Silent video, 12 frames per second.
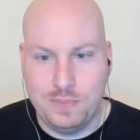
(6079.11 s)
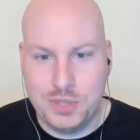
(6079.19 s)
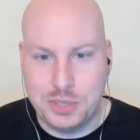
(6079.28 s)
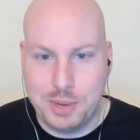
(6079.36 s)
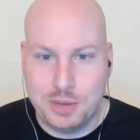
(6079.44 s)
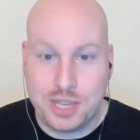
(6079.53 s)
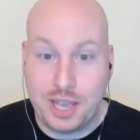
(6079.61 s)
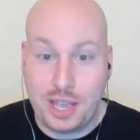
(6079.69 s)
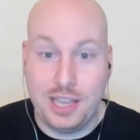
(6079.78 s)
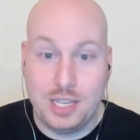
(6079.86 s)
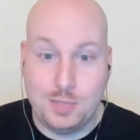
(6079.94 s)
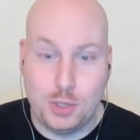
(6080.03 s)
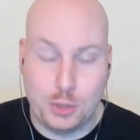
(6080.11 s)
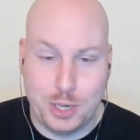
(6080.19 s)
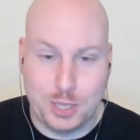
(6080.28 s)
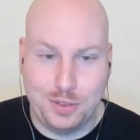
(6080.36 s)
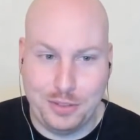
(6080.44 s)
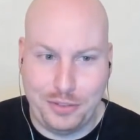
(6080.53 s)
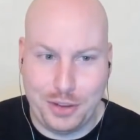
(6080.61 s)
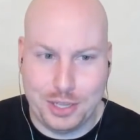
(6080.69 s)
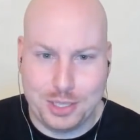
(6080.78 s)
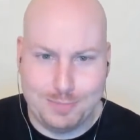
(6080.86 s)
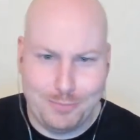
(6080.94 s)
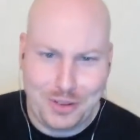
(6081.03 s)
Demelza Hayes for joining us for the
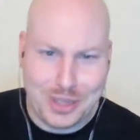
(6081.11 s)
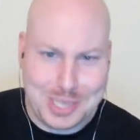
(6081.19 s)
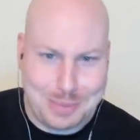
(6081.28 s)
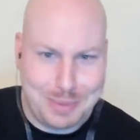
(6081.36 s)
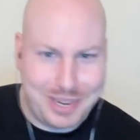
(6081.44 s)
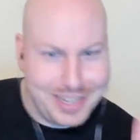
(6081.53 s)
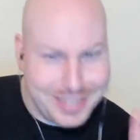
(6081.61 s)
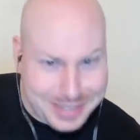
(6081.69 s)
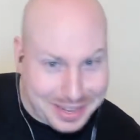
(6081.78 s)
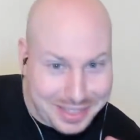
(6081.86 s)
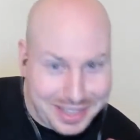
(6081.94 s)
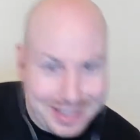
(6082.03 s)
first 30 minutes, I think,